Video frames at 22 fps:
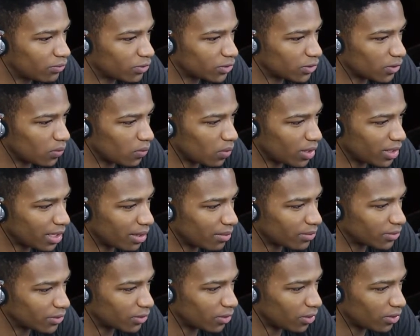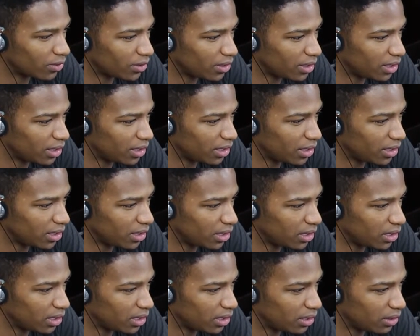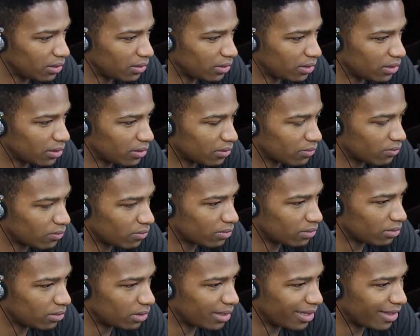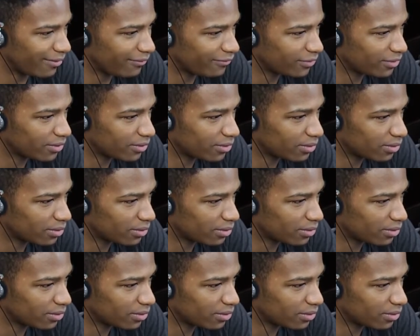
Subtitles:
was the one that was on the left?